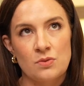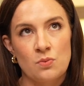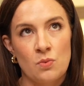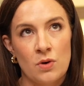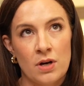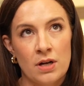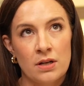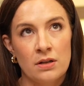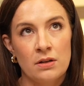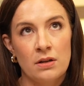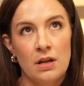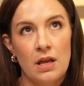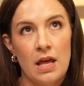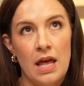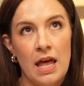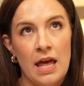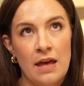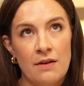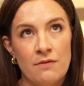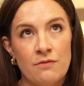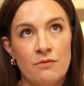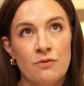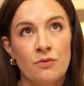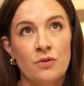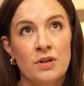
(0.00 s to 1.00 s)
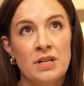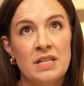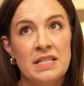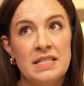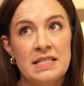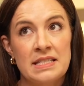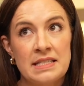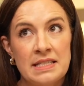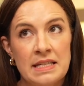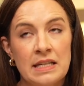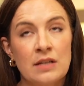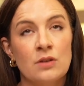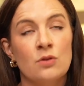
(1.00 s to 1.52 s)
One, every
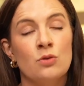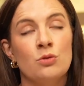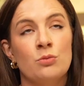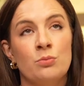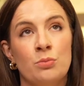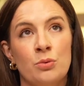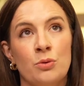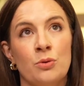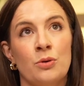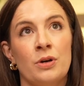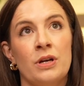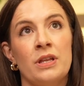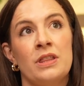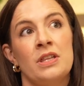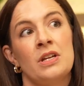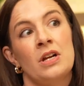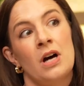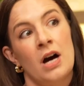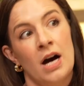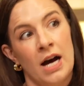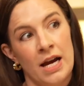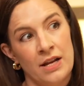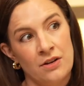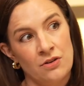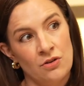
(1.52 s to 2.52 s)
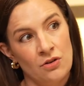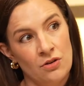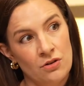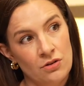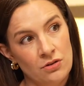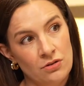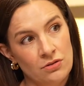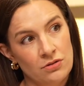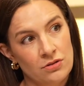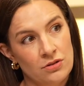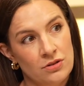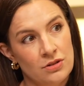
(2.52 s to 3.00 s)
single boy that I know